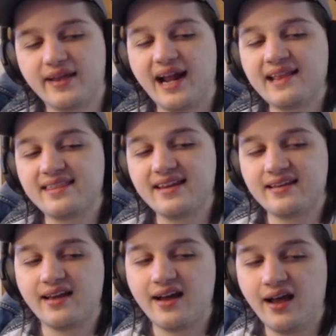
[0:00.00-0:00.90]
that I
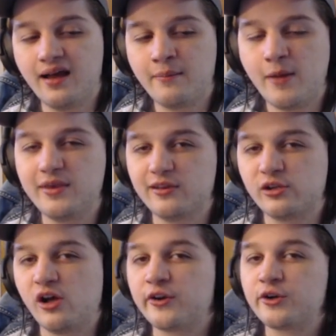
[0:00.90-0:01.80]
think might be a
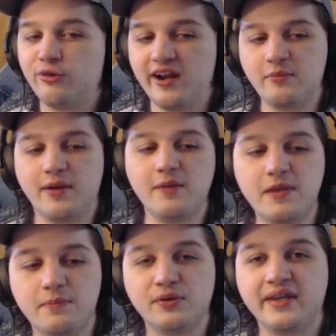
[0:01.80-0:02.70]
little underrated by people.